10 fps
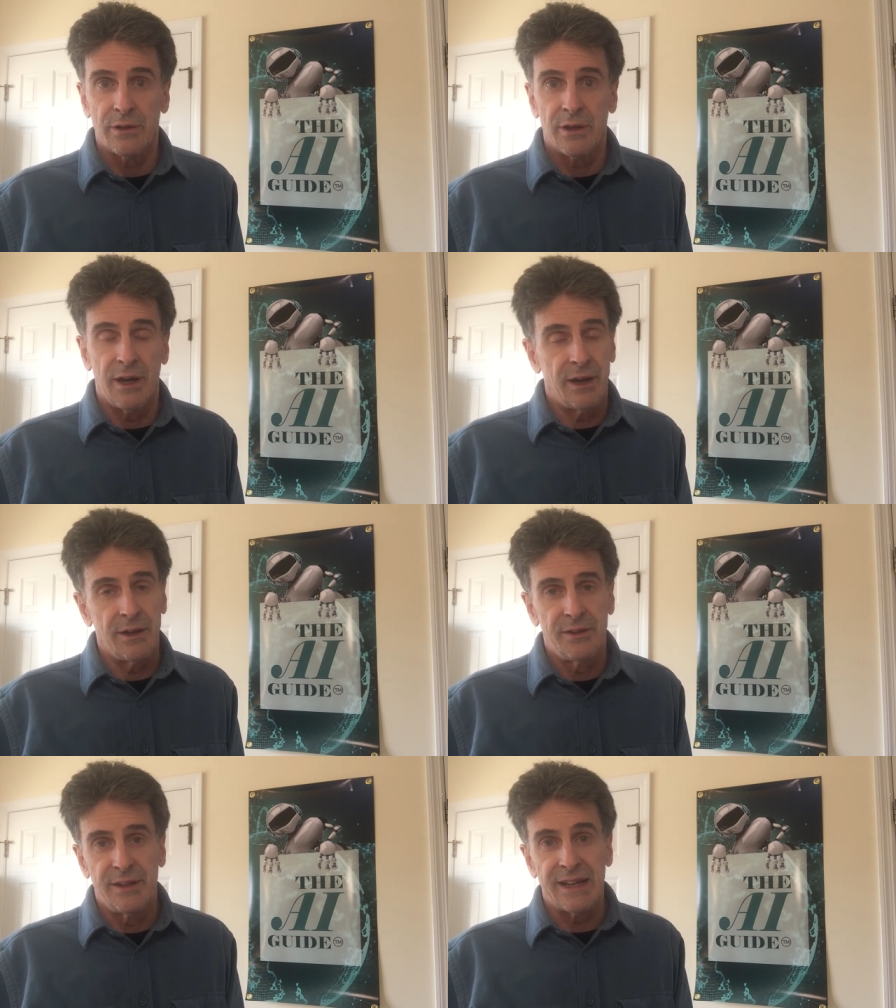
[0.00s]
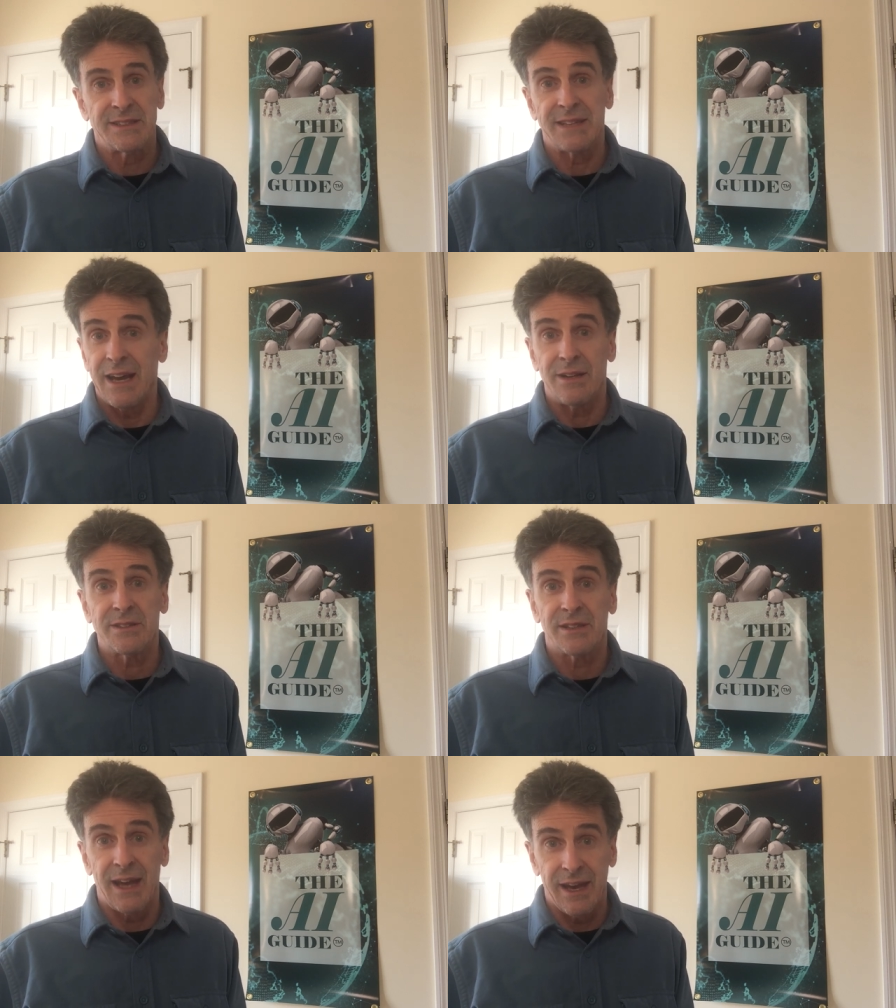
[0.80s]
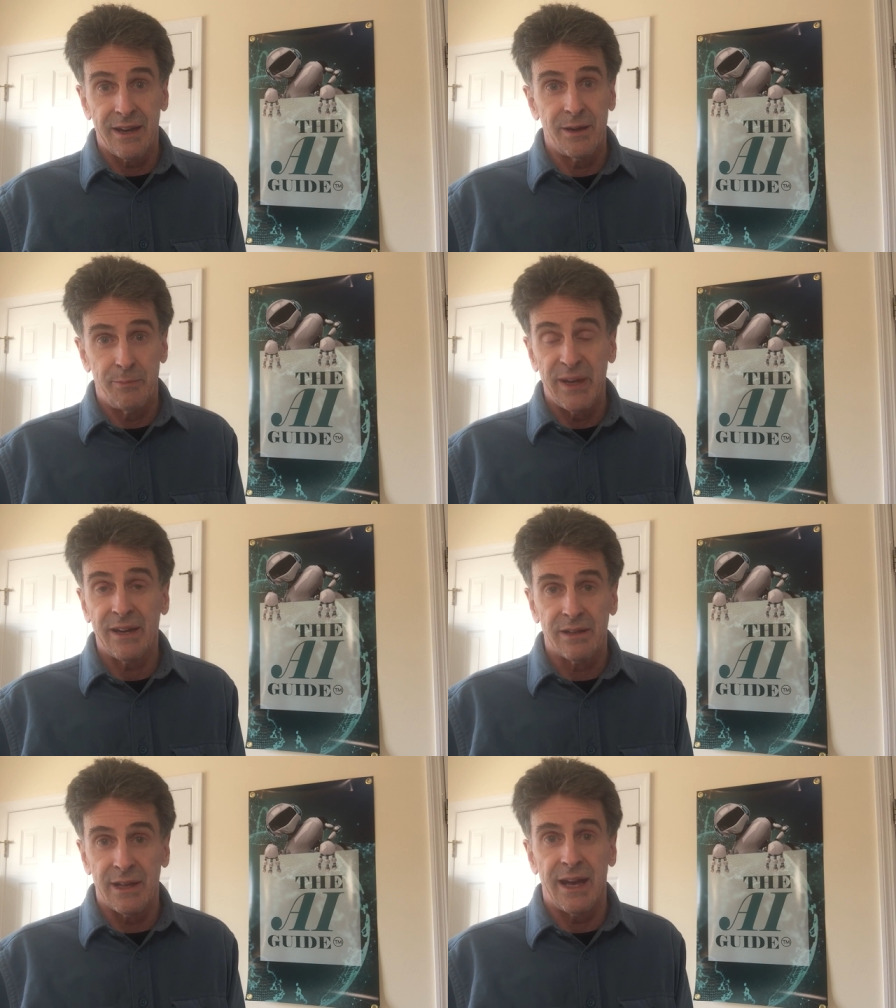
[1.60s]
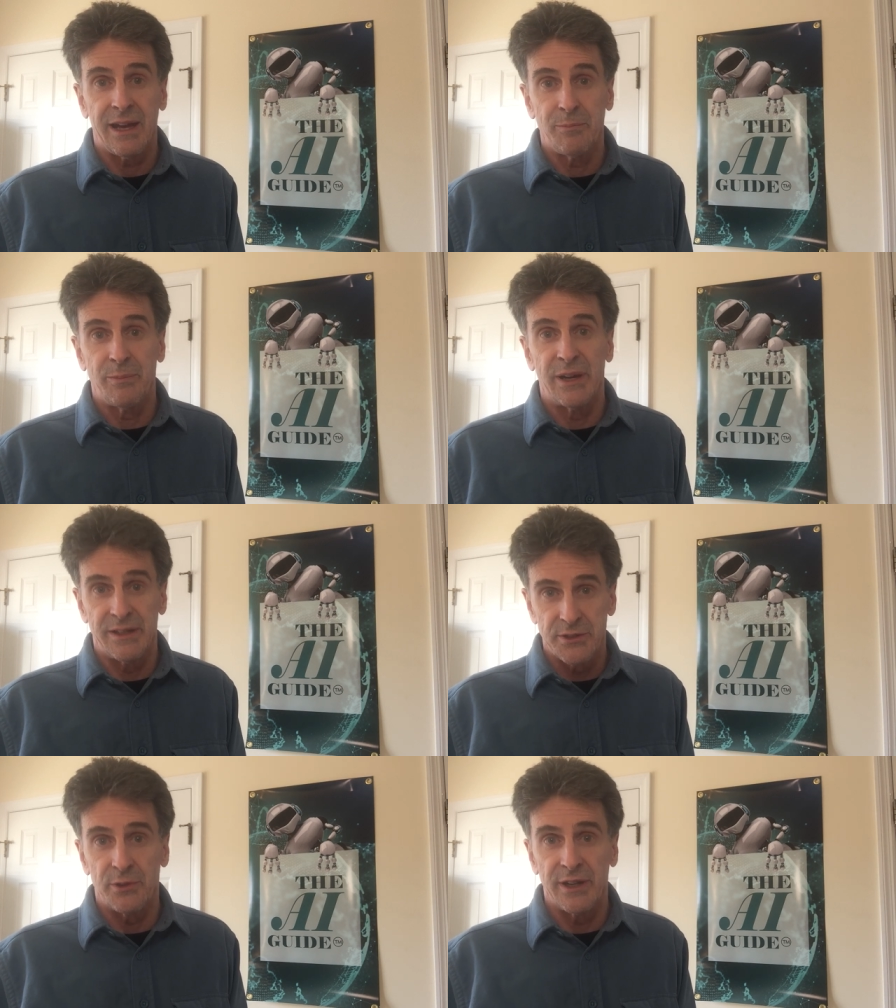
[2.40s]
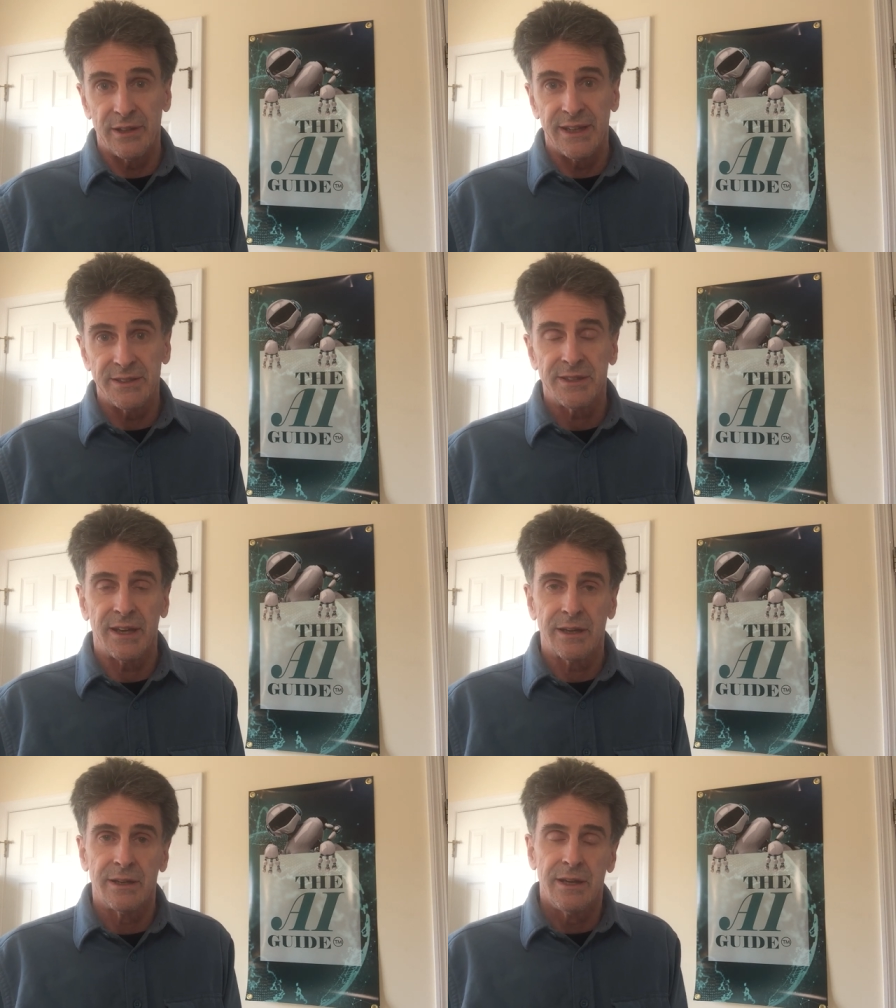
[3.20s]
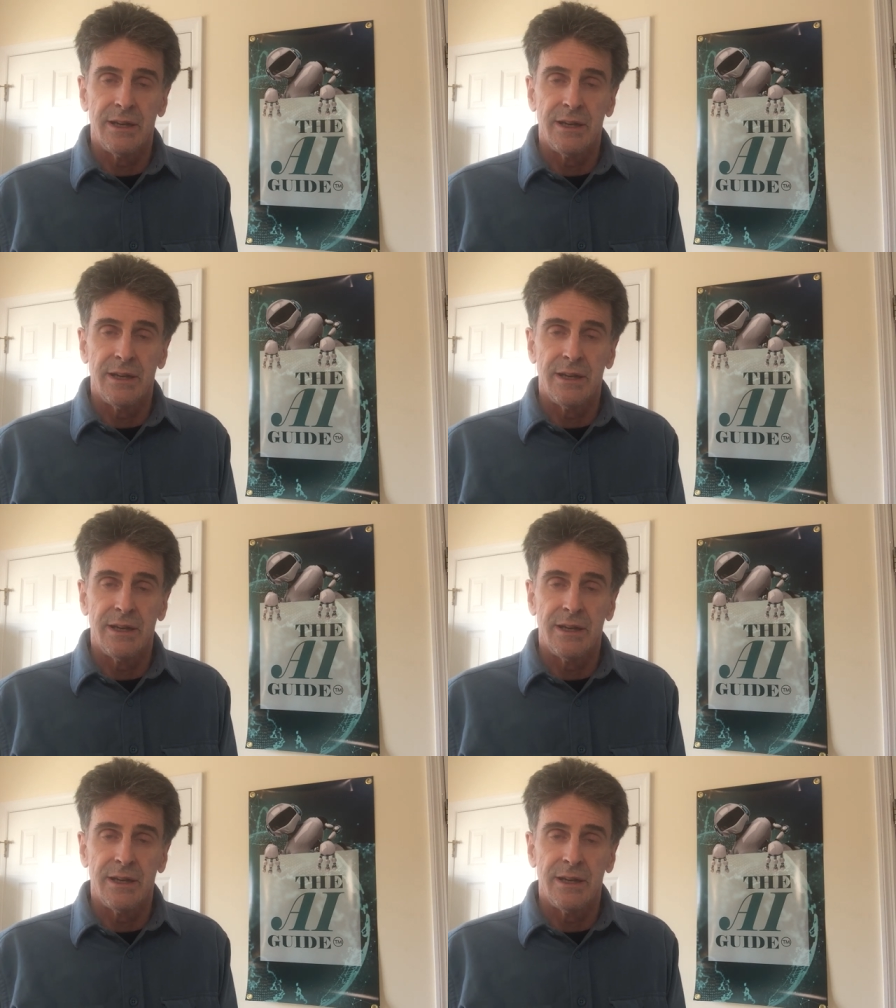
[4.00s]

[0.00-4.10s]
Uh, that sounds like a big claim, but it's realistic.